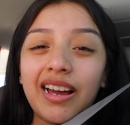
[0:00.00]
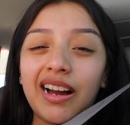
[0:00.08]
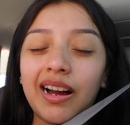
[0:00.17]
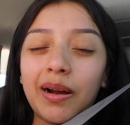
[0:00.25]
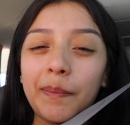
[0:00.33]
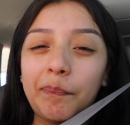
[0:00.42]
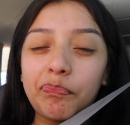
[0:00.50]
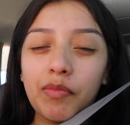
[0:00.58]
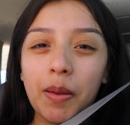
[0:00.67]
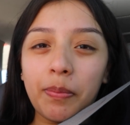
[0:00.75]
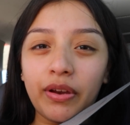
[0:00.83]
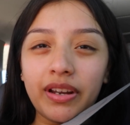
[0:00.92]

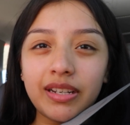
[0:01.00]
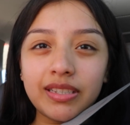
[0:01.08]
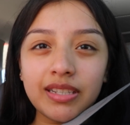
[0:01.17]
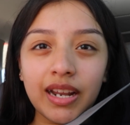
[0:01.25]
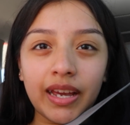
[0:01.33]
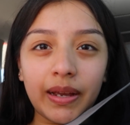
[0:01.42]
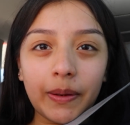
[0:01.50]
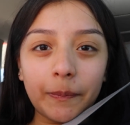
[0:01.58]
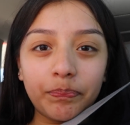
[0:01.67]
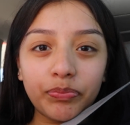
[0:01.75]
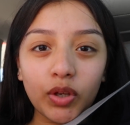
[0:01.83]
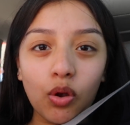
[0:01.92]
my period is, like,
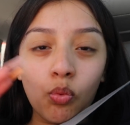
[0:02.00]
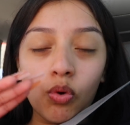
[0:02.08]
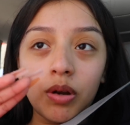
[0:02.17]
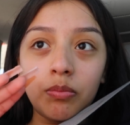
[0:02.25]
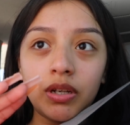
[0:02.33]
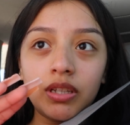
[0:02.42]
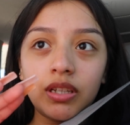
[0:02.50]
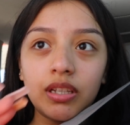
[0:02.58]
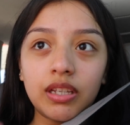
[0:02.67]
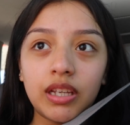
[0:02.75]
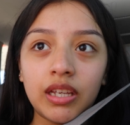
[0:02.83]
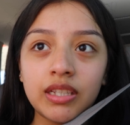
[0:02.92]
1 month.
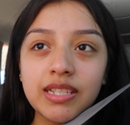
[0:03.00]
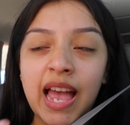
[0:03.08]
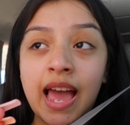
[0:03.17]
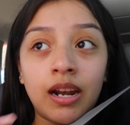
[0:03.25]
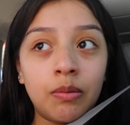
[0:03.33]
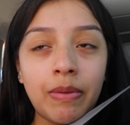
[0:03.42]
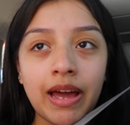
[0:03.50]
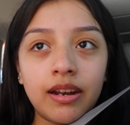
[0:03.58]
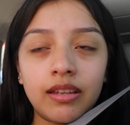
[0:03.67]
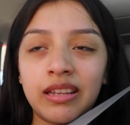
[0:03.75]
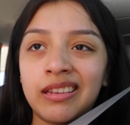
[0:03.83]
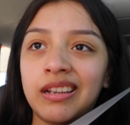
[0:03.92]
It's hella bad.
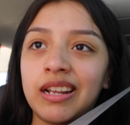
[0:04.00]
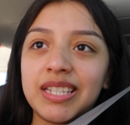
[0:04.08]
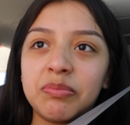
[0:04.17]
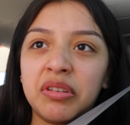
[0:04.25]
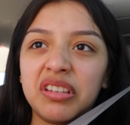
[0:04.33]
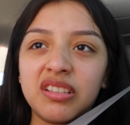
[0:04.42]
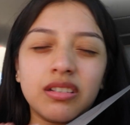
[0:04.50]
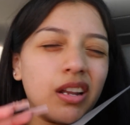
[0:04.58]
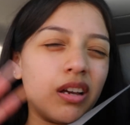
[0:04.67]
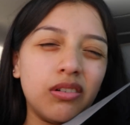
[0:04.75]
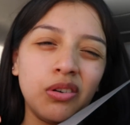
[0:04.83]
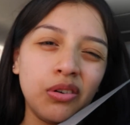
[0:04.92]
And then the next month is,
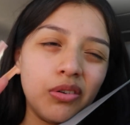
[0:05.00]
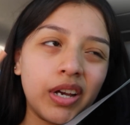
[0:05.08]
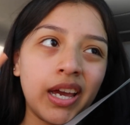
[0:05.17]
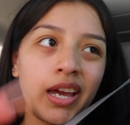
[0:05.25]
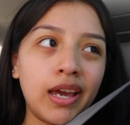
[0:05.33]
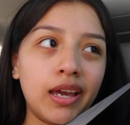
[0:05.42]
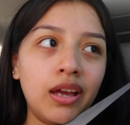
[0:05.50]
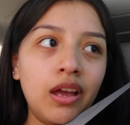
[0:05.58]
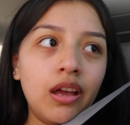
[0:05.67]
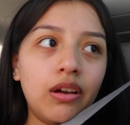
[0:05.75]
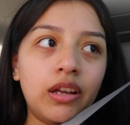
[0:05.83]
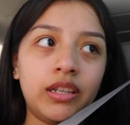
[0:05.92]
like, okay.
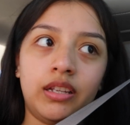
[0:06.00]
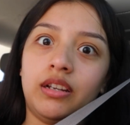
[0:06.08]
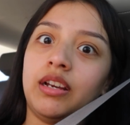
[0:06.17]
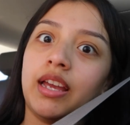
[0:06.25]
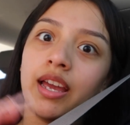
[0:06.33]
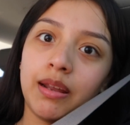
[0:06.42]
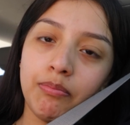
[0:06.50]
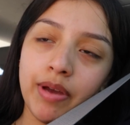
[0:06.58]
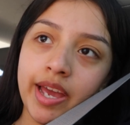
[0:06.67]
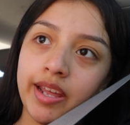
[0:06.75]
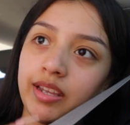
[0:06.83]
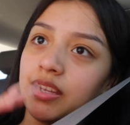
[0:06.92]
And then again
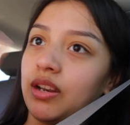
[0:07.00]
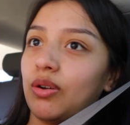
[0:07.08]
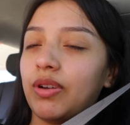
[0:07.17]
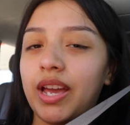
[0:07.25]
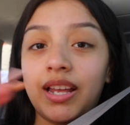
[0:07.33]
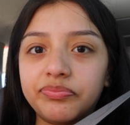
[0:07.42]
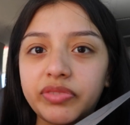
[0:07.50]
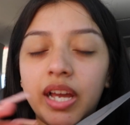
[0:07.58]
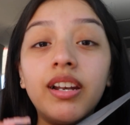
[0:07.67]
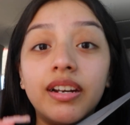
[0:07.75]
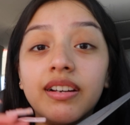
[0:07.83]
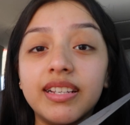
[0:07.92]
bad. And then okay. It
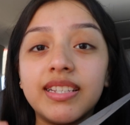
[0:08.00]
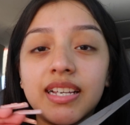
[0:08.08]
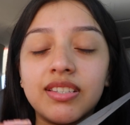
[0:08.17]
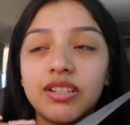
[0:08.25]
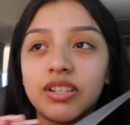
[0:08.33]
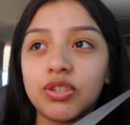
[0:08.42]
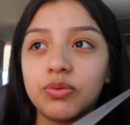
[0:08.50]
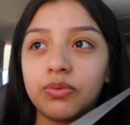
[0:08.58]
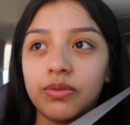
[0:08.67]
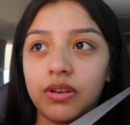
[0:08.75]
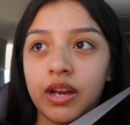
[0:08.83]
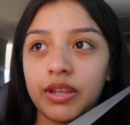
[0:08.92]
literally takes turns
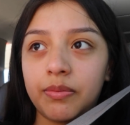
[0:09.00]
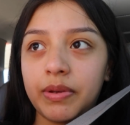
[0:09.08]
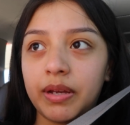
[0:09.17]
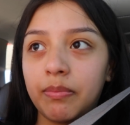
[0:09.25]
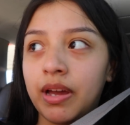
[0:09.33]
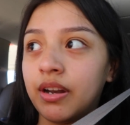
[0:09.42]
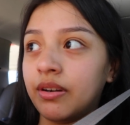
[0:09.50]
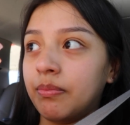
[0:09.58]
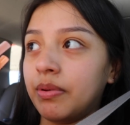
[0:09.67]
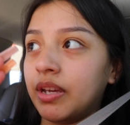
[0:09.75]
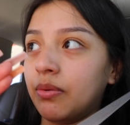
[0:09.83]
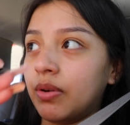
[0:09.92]
either being bad or
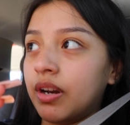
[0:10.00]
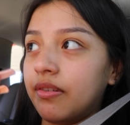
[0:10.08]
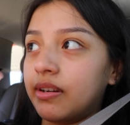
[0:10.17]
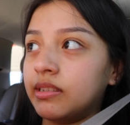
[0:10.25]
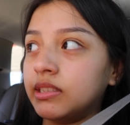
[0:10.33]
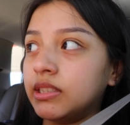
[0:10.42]
being whatever.